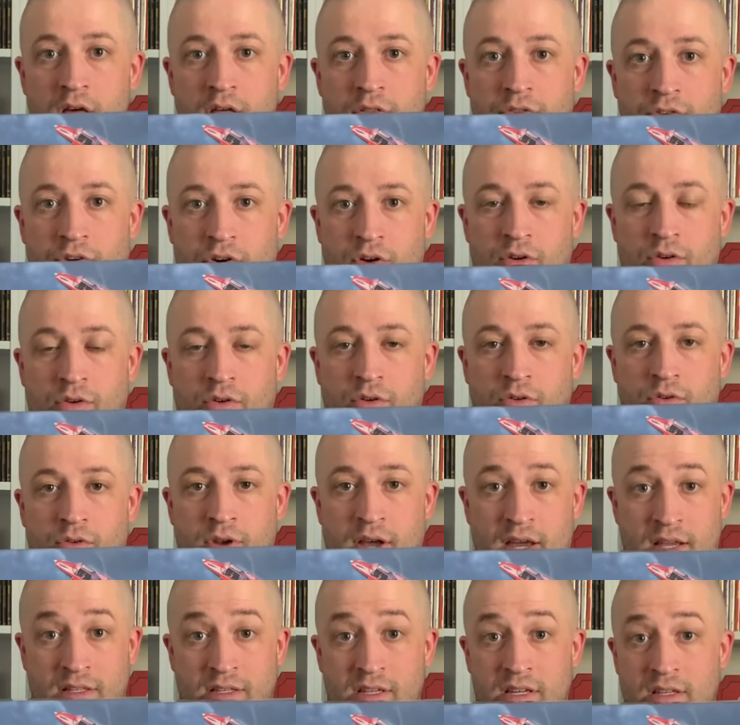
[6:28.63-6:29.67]
through
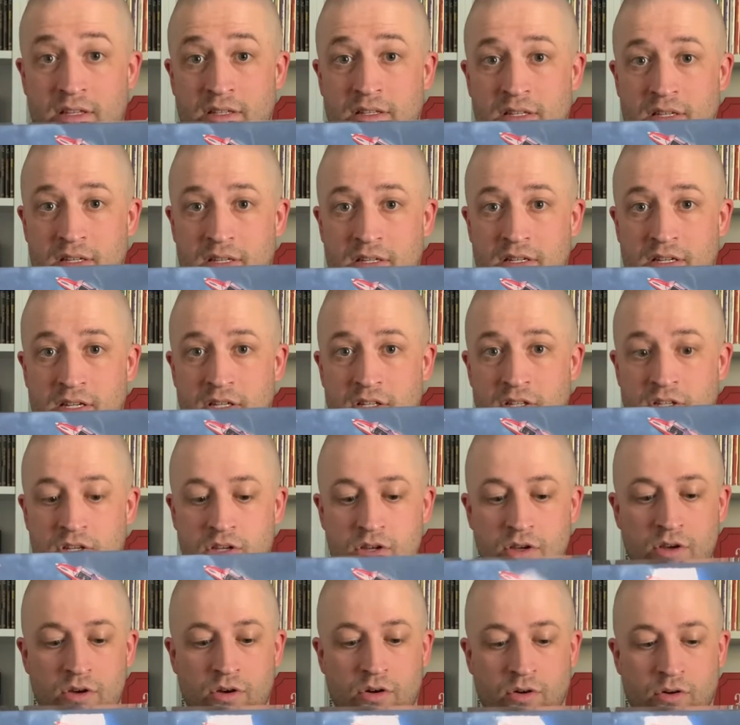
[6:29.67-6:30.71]

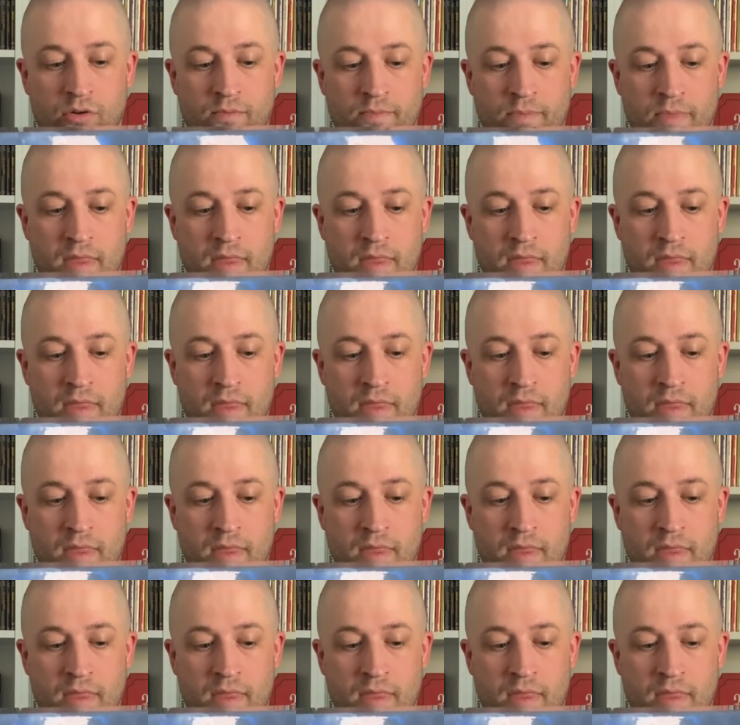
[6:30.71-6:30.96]
1962,